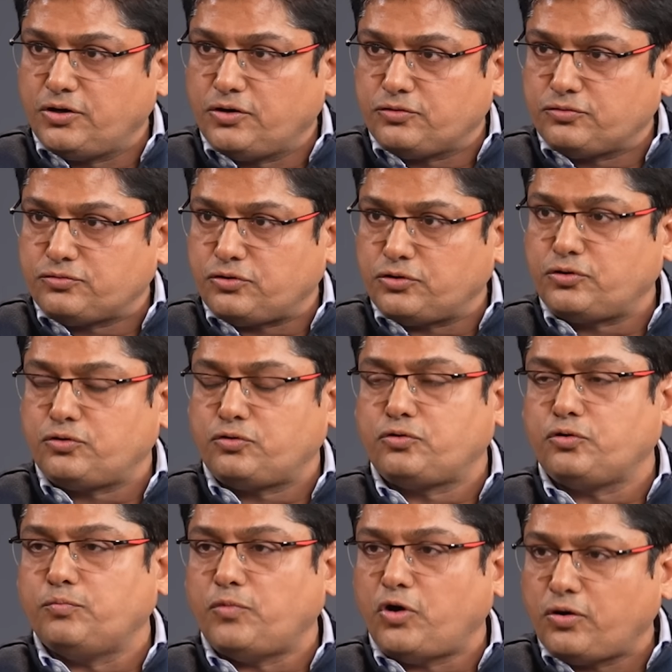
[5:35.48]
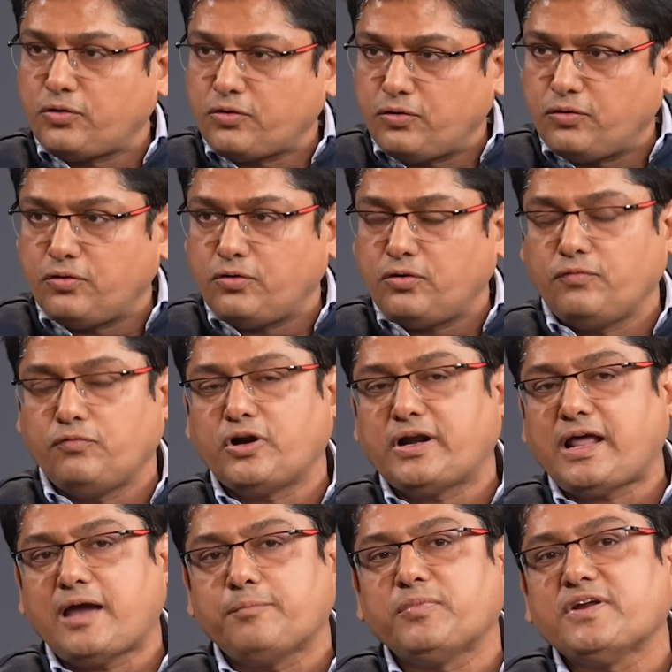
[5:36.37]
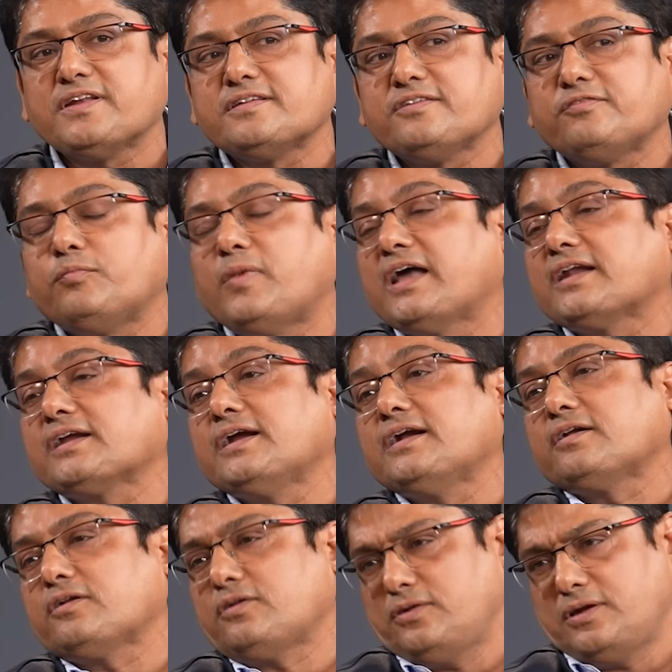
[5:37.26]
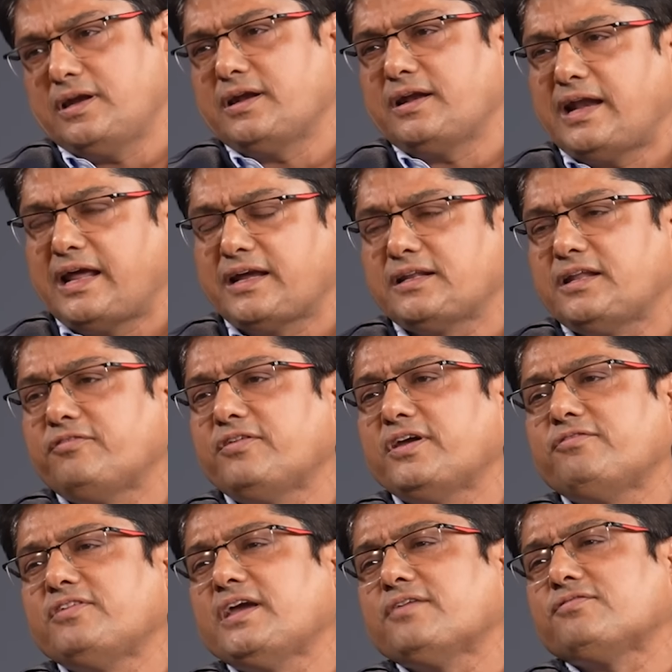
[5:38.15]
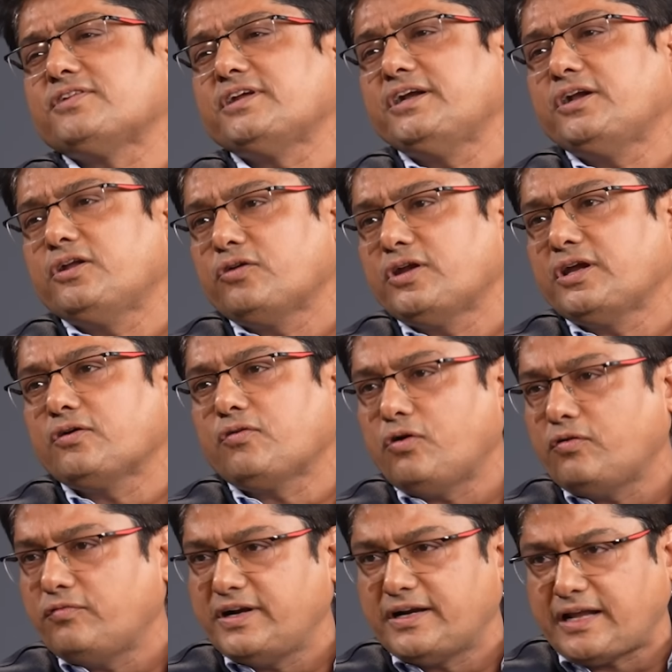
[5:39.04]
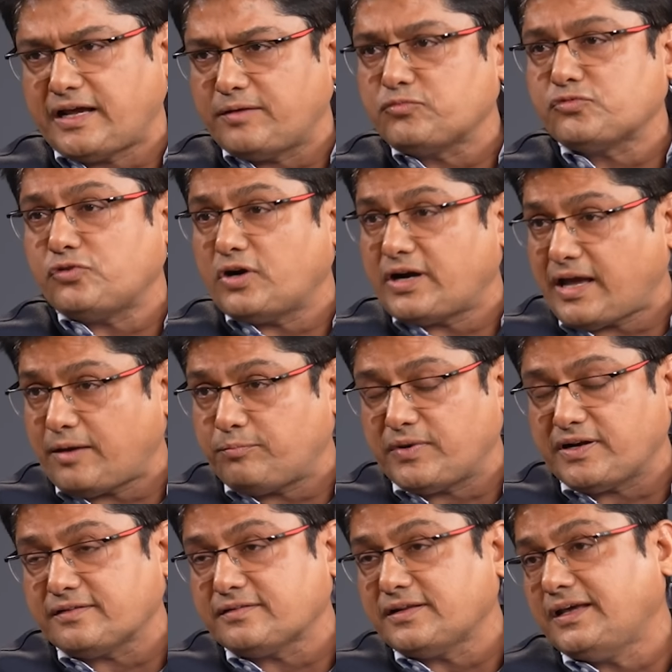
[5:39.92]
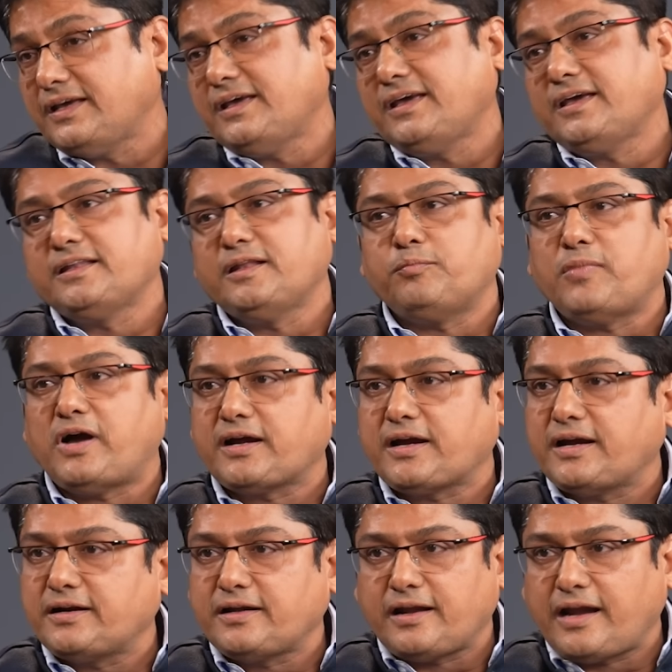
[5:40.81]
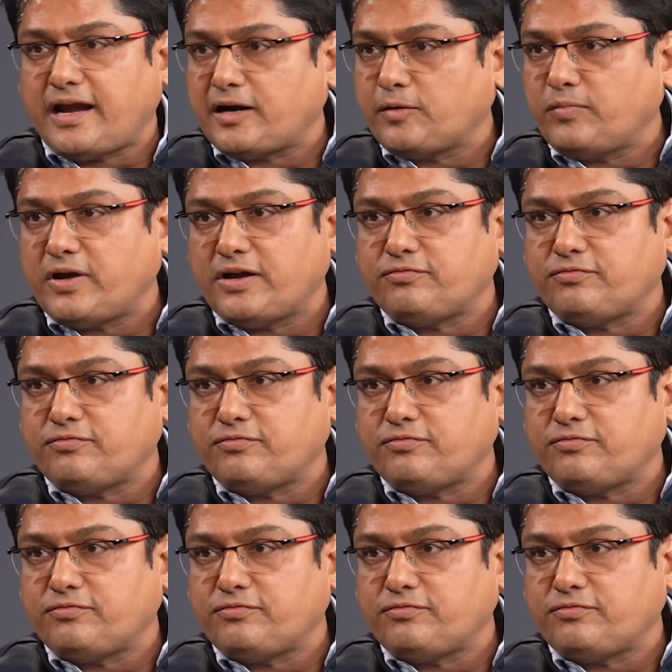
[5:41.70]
So tomorrow, what happens if market, like the way we have seen during COVID times, what happens? The market cracked by